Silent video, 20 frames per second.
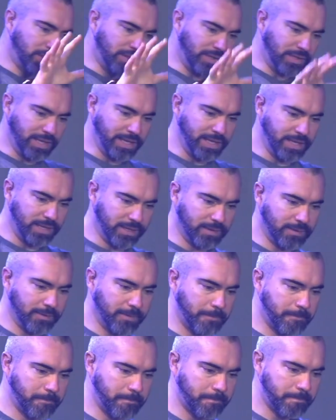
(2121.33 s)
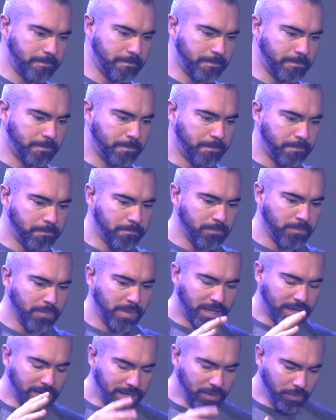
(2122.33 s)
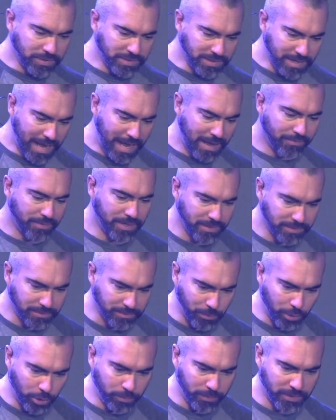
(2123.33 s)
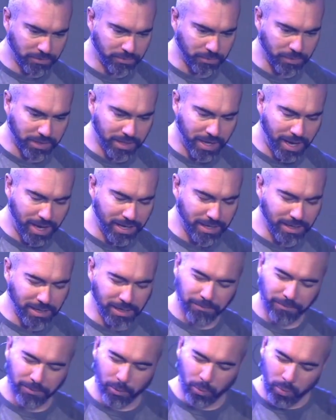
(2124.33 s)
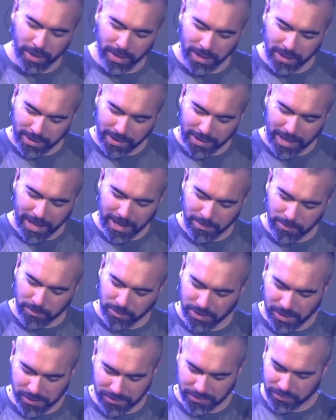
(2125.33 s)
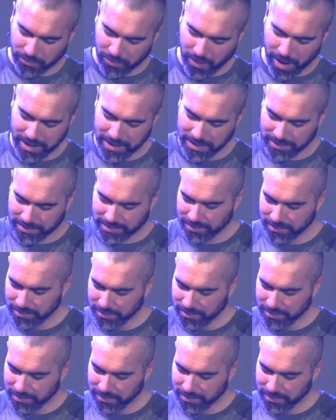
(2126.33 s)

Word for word: the lake and he wasn't having his moments with God, and if the wind came just right,